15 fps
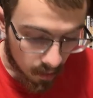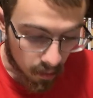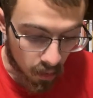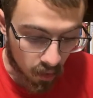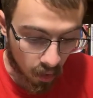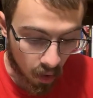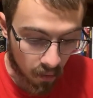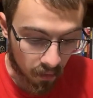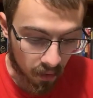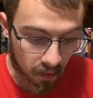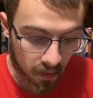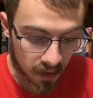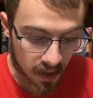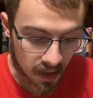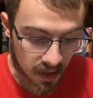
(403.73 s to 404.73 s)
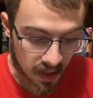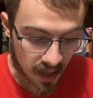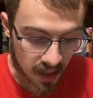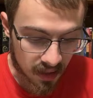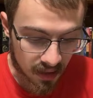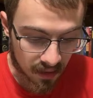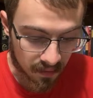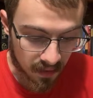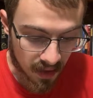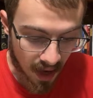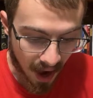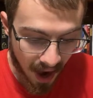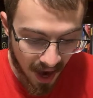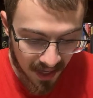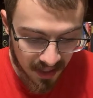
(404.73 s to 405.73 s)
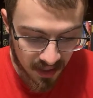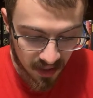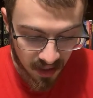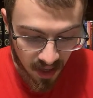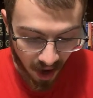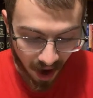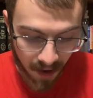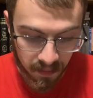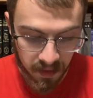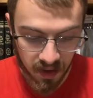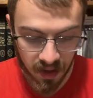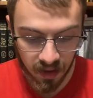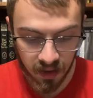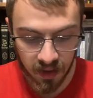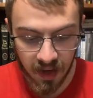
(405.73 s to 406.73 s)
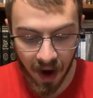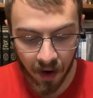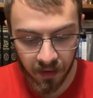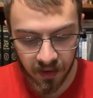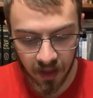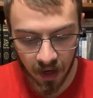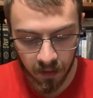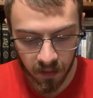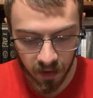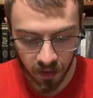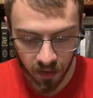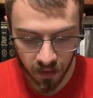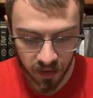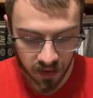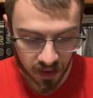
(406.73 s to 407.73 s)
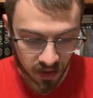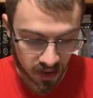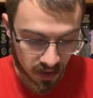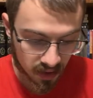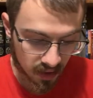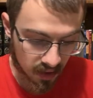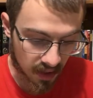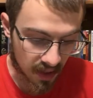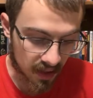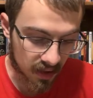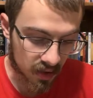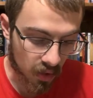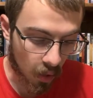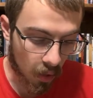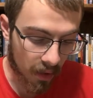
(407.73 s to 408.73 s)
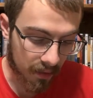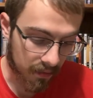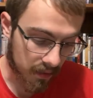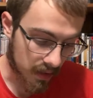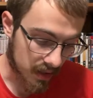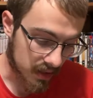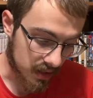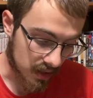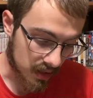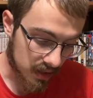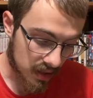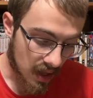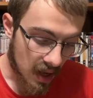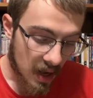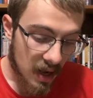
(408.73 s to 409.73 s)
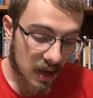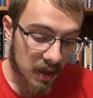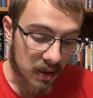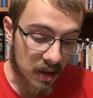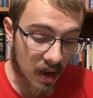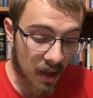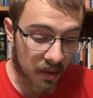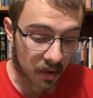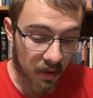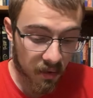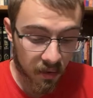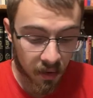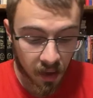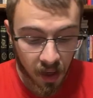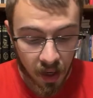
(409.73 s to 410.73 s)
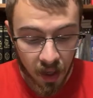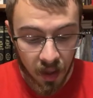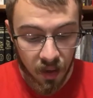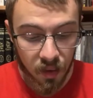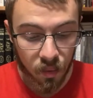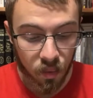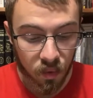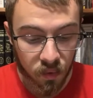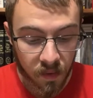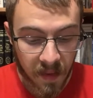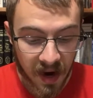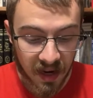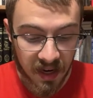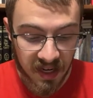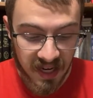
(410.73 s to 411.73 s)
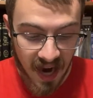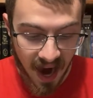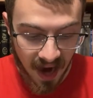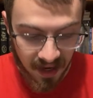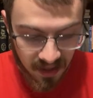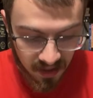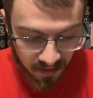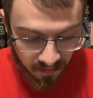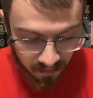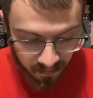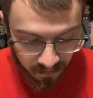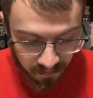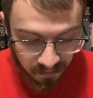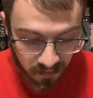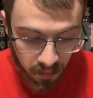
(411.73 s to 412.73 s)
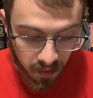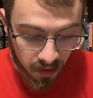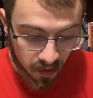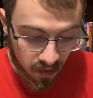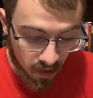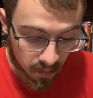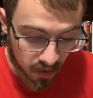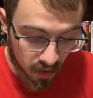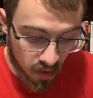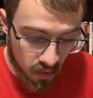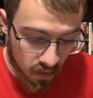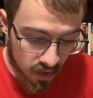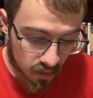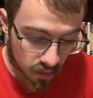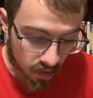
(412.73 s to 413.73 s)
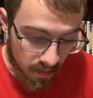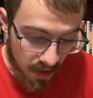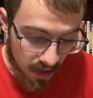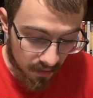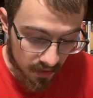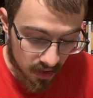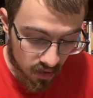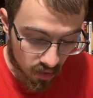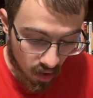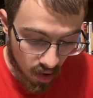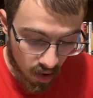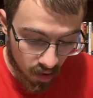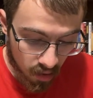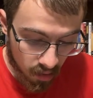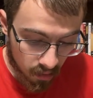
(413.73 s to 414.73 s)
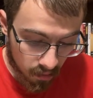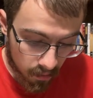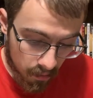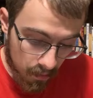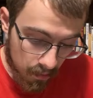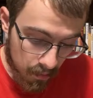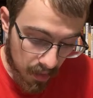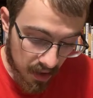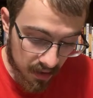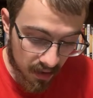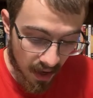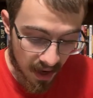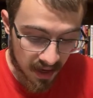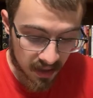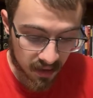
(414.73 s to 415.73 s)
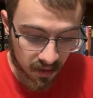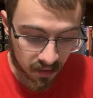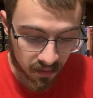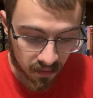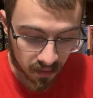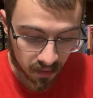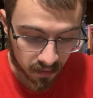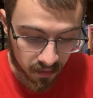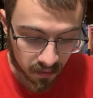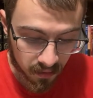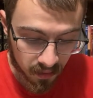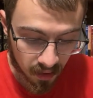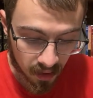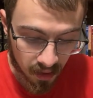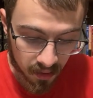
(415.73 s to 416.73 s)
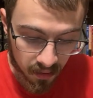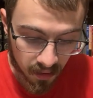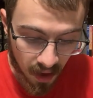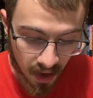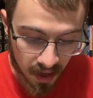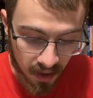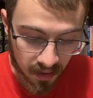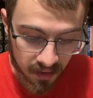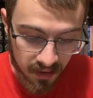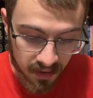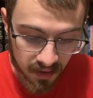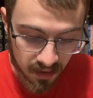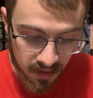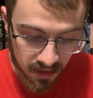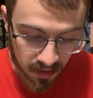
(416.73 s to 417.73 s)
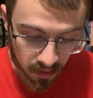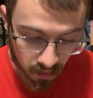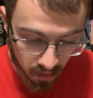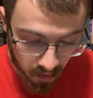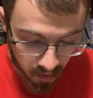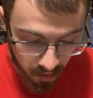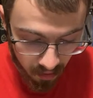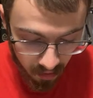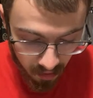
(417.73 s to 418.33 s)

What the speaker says: Moreover, in case of an accident happening to the outside balloon, such as getting torn, for instance, the other would remain intact. The balloons were made of a strong but light lion's silk,